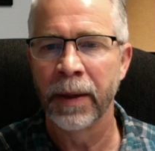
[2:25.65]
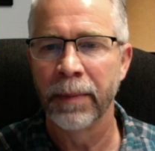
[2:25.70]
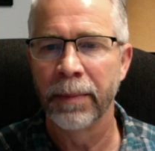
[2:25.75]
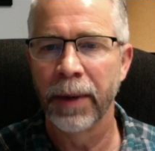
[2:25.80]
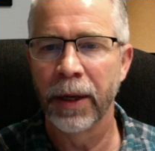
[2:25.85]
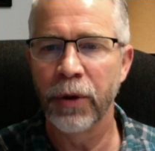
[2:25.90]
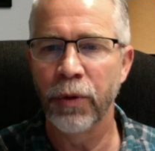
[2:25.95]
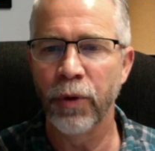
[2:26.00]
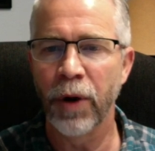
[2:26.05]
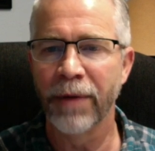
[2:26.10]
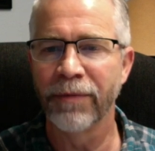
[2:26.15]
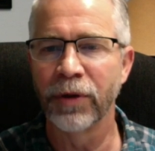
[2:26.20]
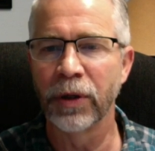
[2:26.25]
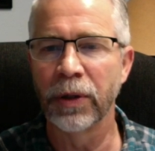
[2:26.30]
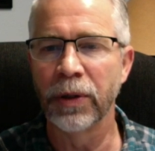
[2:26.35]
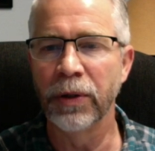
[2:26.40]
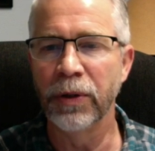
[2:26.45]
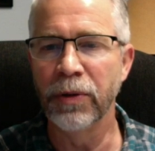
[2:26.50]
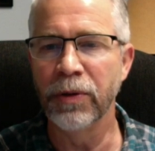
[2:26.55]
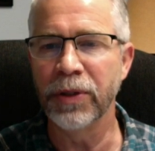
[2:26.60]
but whoever
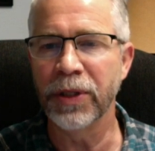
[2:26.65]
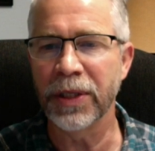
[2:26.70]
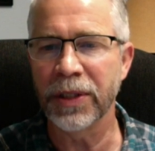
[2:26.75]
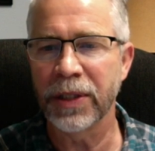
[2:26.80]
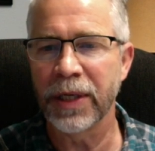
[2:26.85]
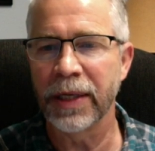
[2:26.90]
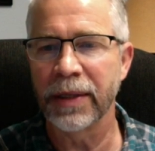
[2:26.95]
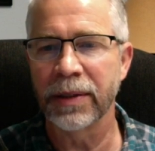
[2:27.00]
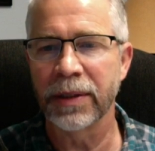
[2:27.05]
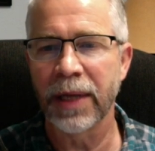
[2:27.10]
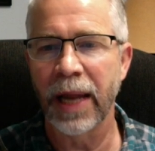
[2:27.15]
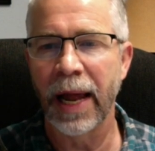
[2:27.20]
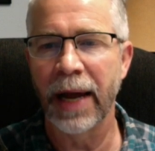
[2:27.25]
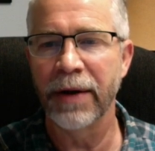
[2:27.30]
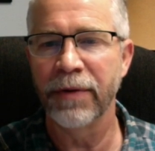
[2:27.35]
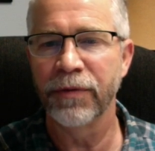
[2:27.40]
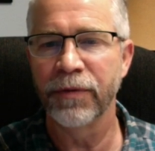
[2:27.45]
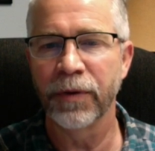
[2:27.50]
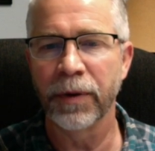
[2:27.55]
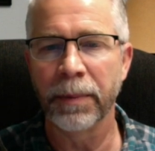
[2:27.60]
loses his
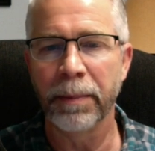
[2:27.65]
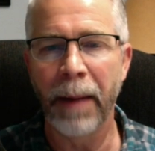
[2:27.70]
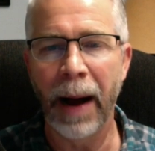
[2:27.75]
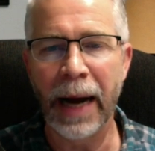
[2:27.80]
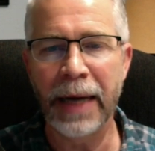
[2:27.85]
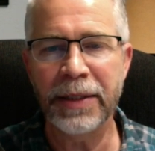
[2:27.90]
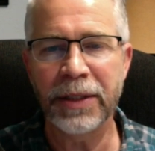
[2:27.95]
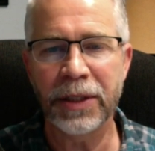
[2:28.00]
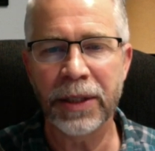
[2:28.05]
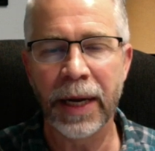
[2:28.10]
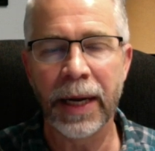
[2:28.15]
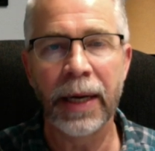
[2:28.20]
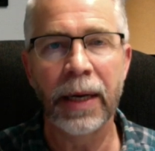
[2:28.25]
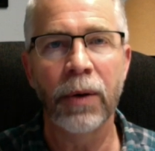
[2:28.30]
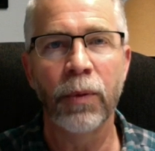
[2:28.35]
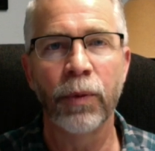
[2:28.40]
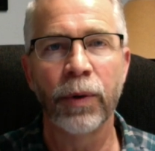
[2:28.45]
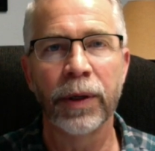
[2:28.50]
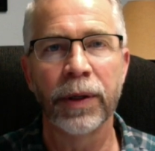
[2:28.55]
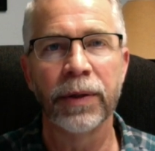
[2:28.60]
life for my sake
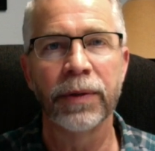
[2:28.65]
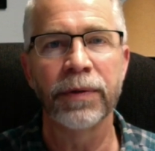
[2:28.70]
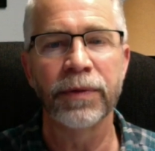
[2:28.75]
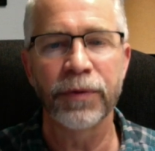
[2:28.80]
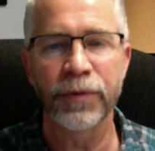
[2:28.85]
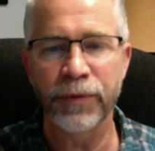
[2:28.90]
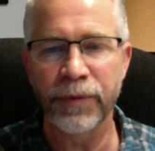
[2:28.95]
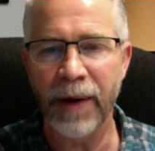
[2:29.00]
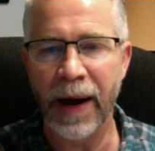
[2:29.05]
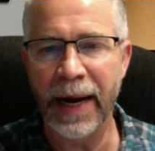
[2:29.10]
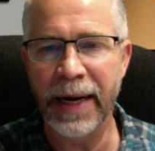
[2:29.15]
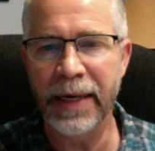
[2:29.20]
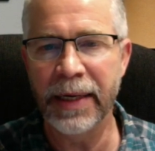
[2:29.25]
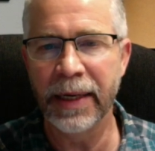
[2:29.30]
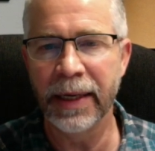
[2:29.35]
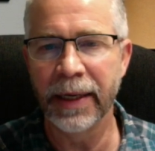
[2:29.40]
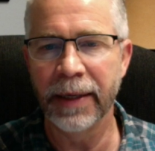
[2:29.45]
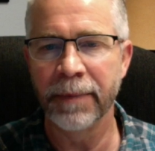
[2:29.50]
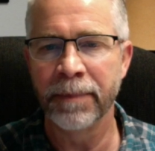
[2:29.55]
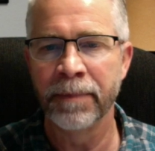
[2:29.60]
will find
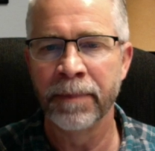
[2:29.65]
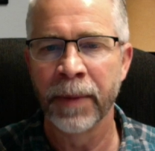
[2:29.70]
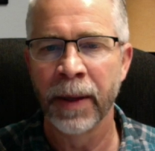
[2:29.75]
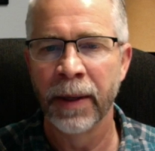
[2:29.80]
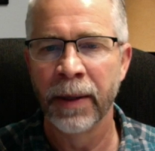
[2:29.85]
it.